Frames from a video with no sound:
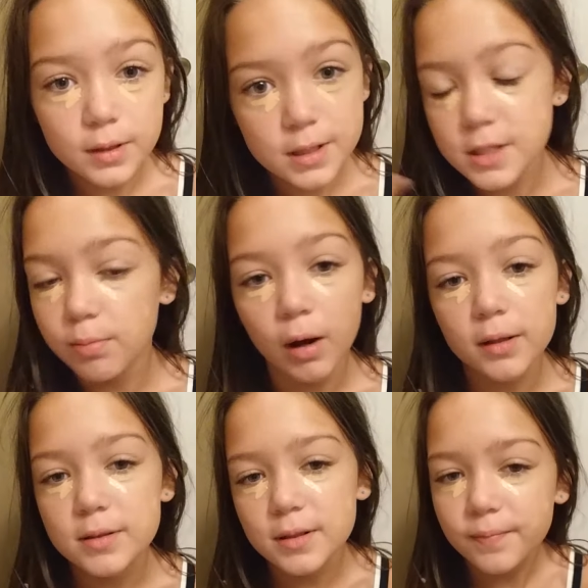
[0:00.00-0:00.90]
these
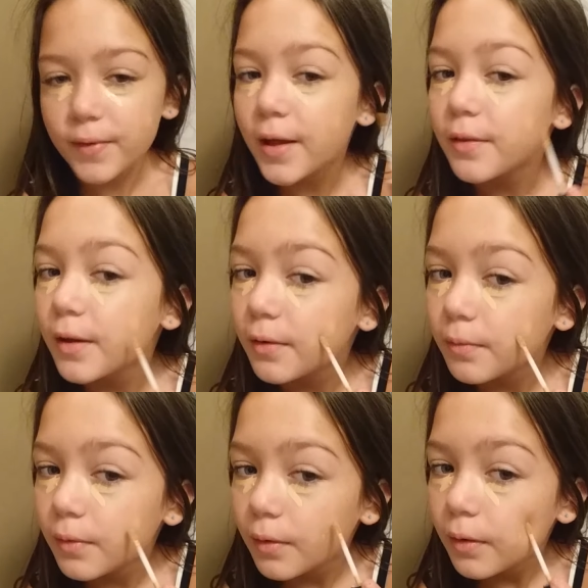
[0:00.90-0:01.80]
spots. And
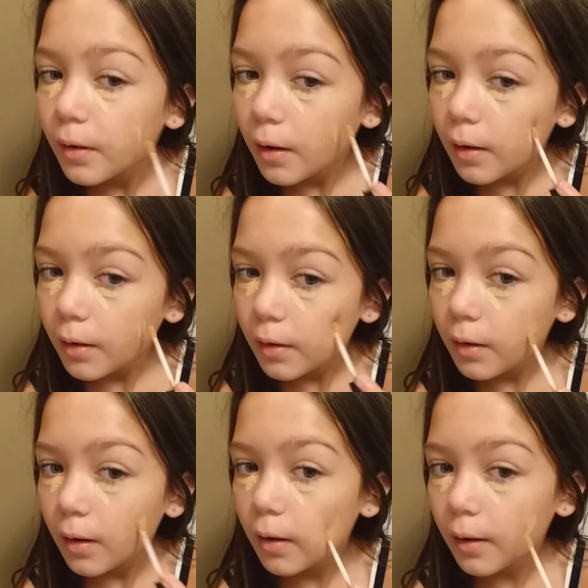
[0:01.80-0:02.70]
then
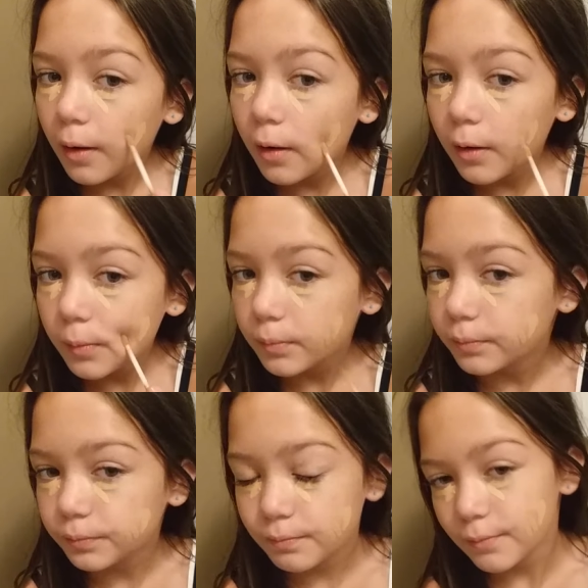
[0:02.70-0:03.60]
um,
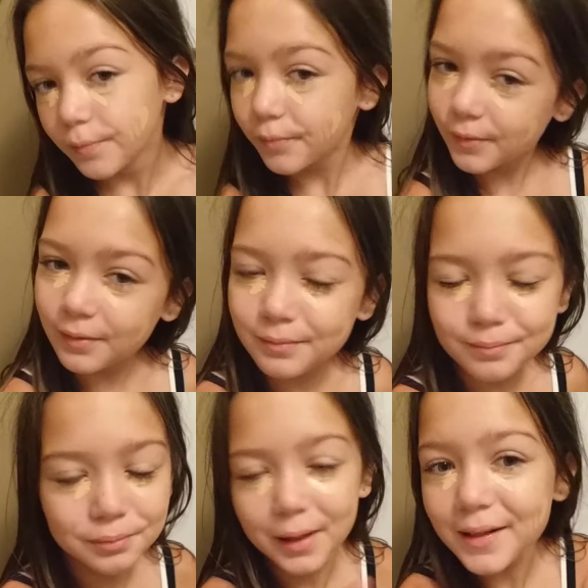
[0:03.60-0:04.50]

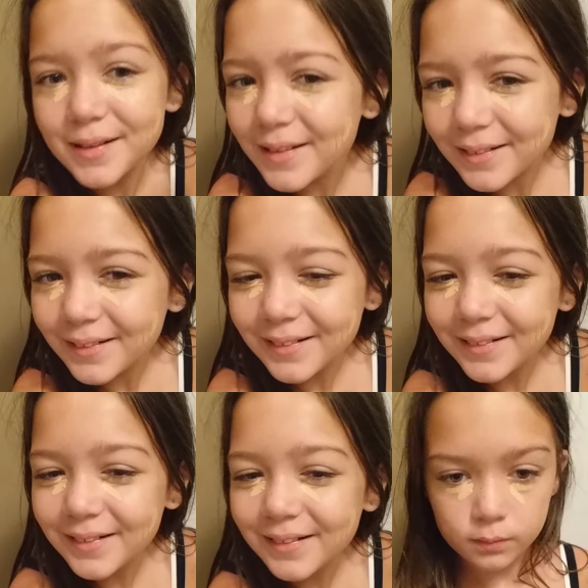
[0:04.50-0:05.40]
blend it.
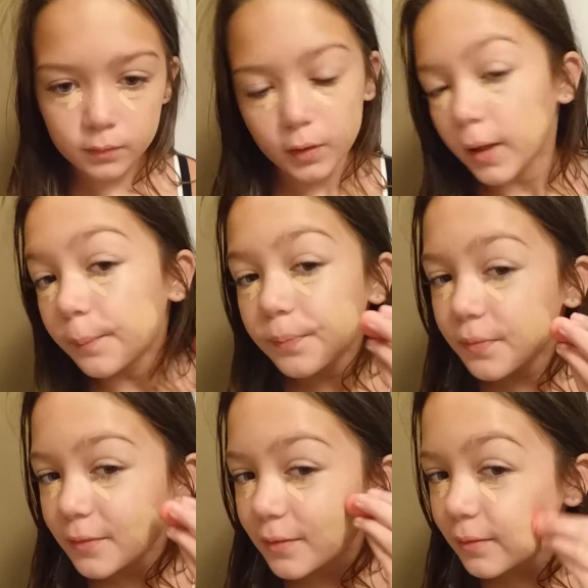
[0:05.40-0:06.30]
Okay,
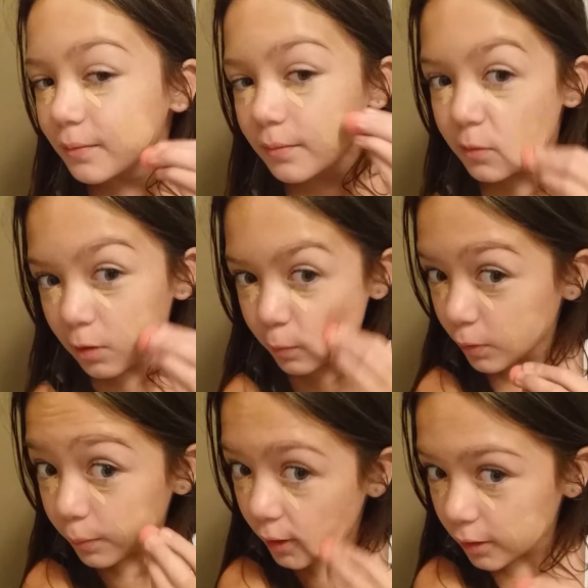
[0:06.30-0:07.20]
so I'm
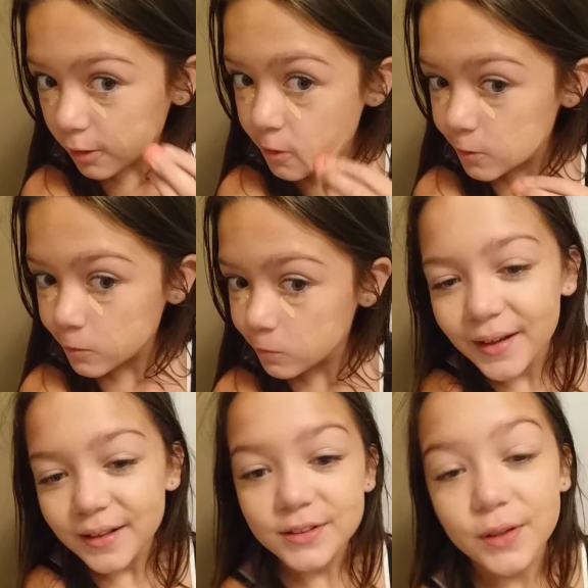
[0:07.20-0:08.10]
gonna blend this.
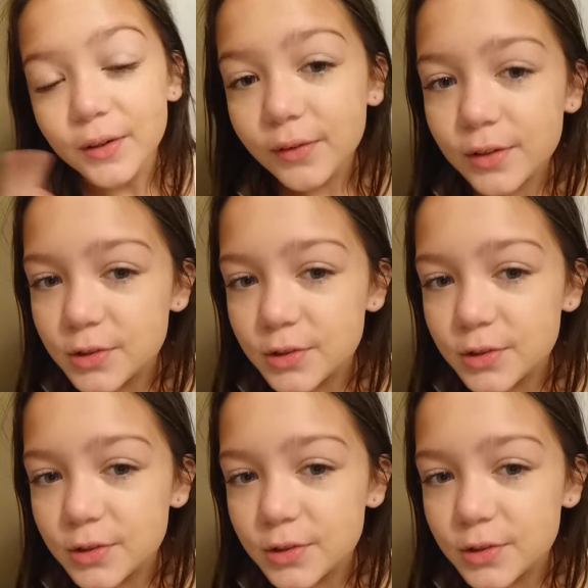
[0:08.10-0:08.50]
So I know it